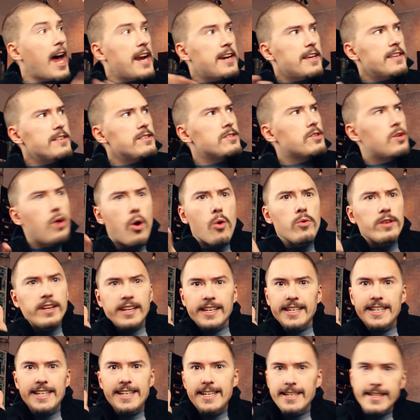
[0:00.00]
his code
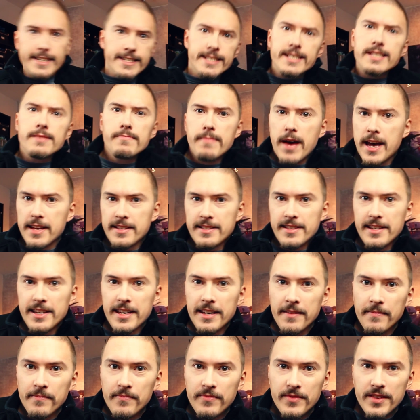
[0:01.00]
is
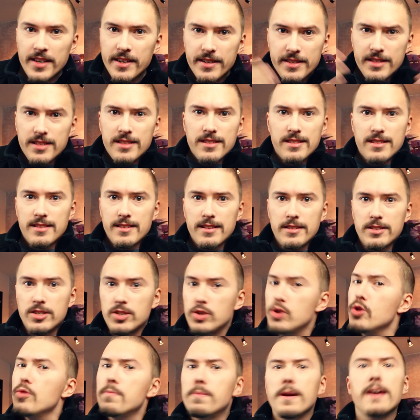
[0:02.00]
messy. There's
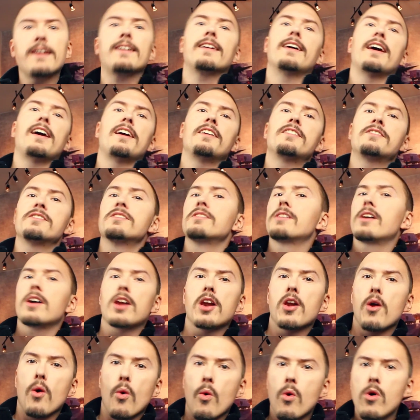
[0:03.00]
duplication
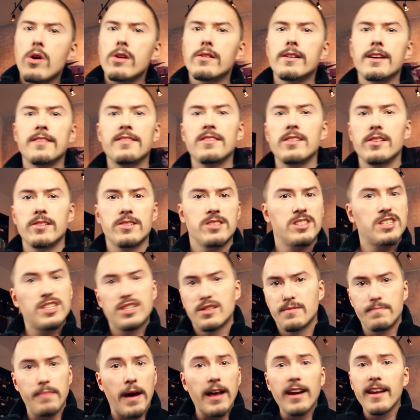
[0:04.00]
galore and there's
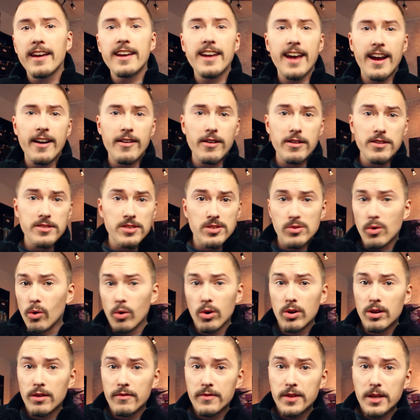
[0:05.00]
spelling errors
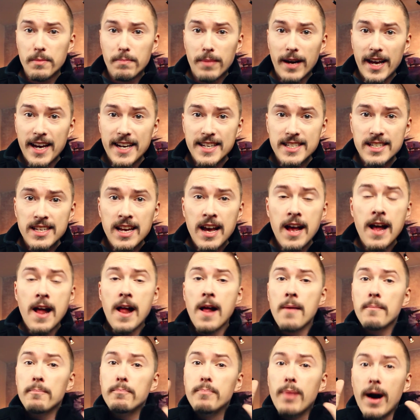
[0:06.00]
all over the place,
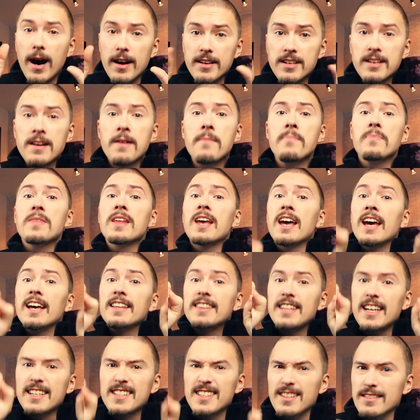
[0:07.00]
but
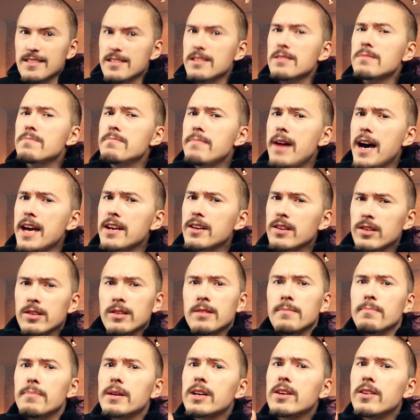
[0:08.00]
that doesn't matter
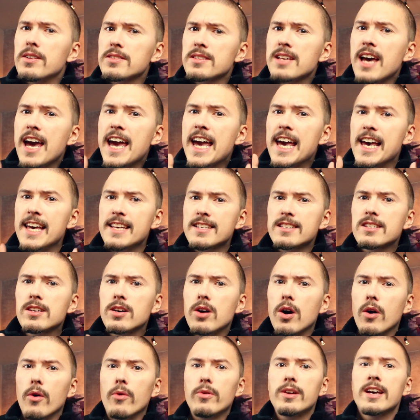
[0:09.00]
because his
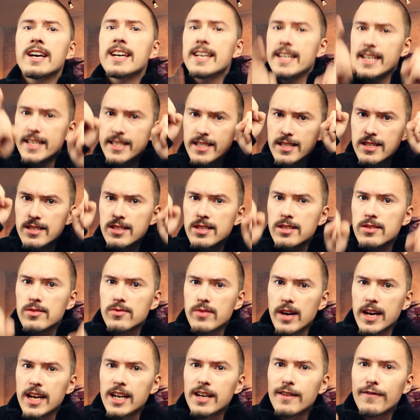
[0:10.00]
code is
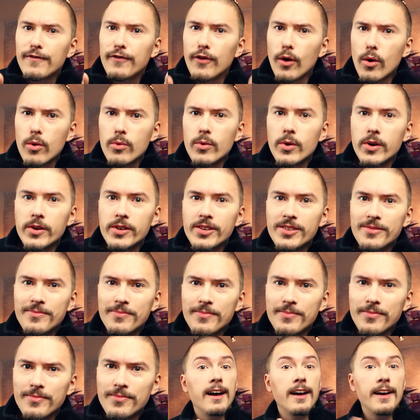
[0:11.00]
straightforward.
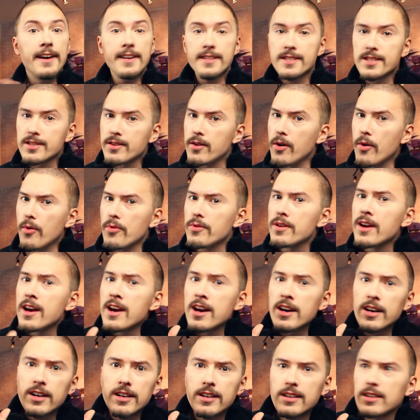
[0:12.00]
His code
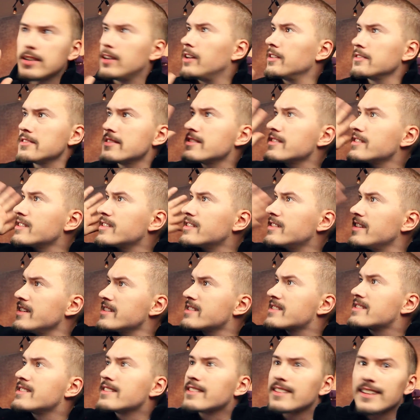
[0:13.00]

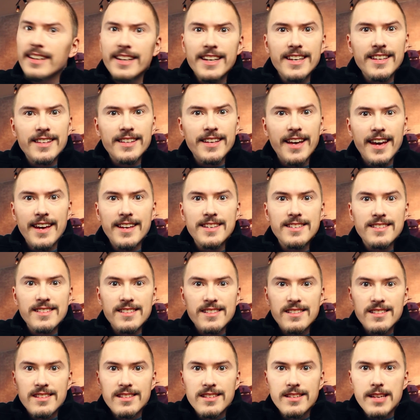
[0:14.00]
consistently takes the
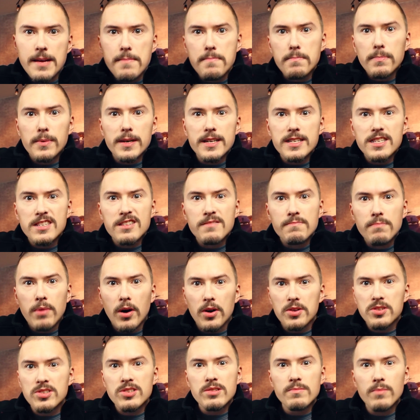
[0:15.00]
simplest
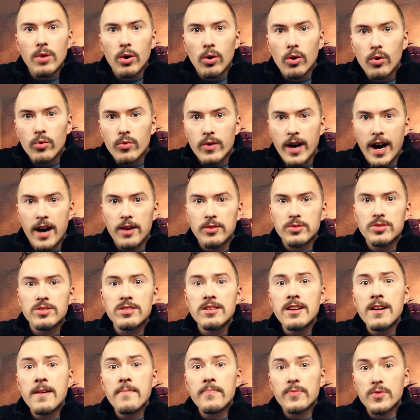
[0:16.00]
possible route
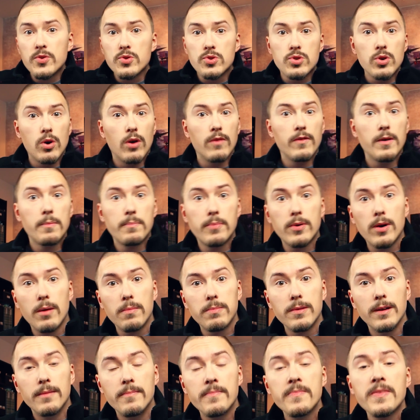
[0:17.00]
to solve a
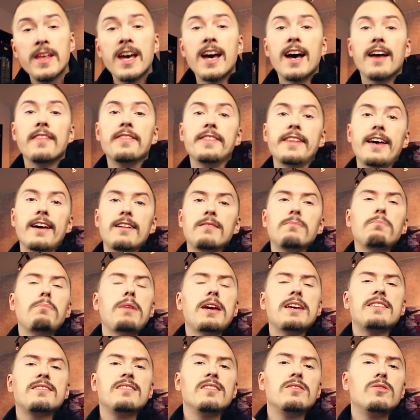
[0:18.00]
problem, and that
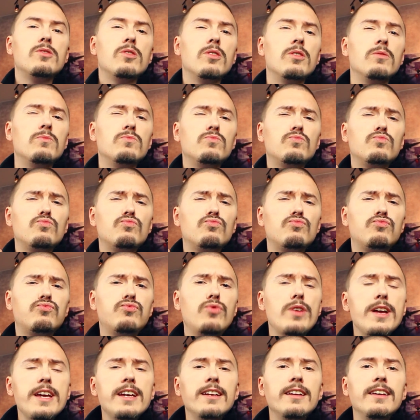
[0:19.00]
makes it
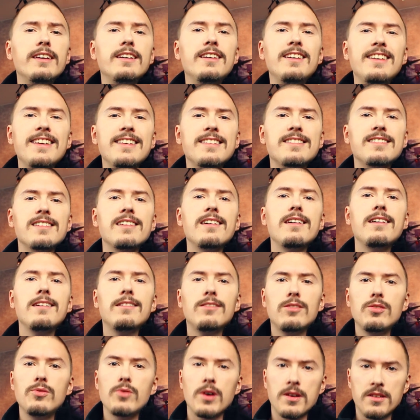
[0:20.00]
really easy
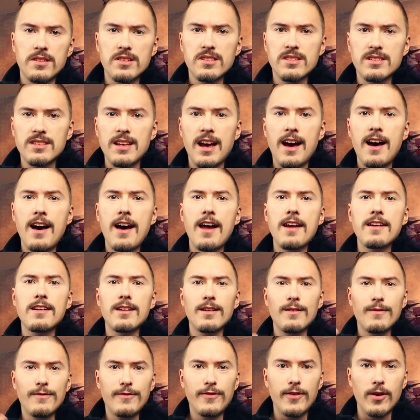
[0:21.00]
to understand
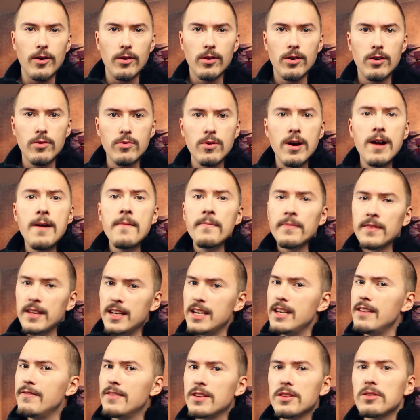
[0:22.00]
and follow,
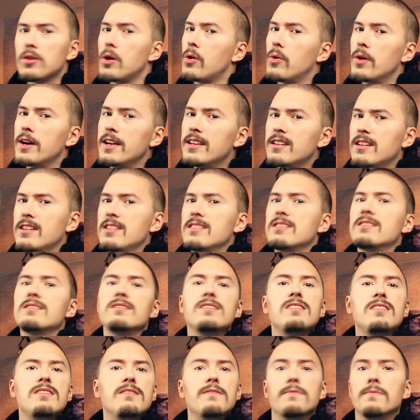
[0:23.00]
even though it is
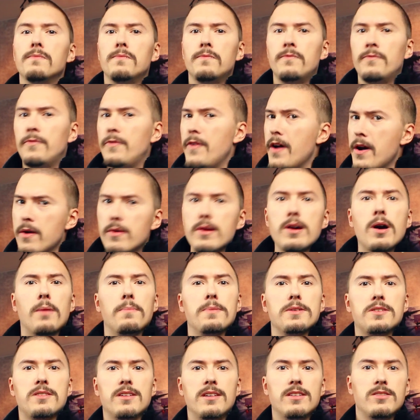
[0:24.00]
the very
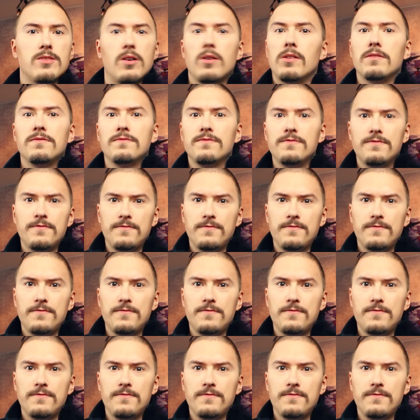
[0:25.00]
opposite of